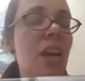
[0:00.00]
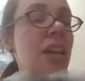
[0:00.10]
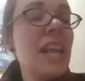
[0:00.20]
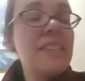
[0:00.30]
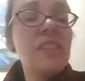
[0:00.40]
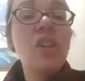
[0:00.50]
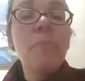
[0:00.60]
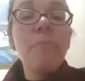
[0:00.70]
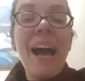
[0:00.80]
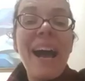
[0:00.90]
And let's
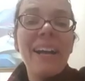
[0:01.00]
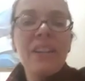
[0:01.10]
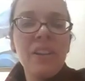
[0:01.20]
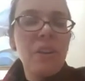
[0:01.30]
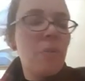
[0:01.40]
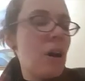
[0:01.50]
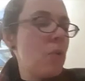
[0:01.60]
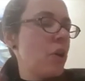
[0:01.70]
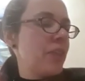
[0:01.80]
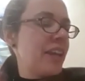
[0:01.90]
look back,
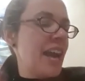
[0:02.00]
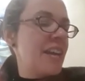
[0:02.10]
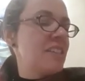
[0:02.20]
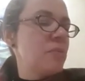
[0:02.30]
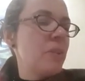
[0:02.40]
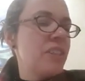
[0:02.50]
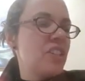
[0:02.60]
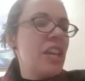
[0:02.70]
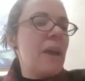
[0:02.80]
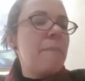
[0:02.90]
while we're on the case with the
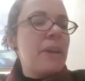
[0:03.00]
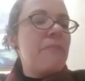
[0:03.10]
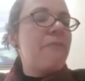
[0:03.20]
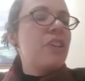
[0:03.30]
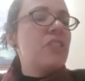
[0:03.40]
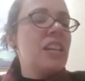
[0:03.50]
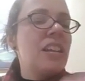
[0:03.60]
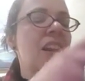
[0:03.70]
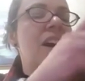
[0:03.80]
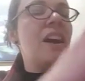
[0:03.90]

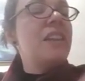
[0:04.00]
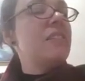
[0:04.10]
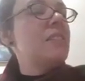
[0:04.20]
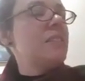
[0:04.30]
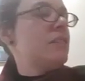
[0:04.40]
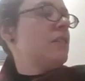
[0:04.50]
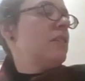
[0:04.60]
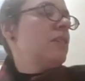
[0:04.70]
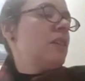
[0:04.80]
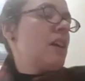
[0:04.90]
GMB-funded lies,
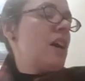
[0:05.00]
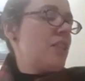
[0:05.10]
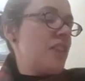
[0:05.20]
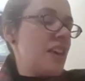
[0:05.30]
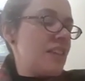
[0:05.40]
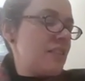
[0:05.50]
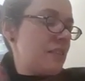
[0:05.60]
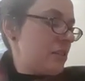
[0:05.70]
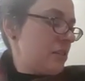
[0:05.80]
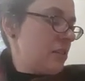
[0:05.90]
at
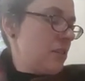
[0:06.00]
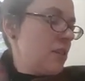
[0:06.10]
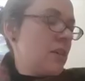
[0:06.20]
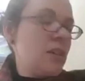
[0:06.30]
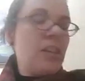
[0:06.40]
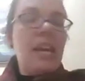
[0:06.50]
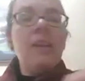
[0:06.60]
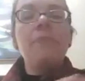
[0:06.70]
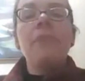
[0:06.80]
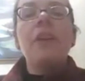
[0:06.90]
this. Okay?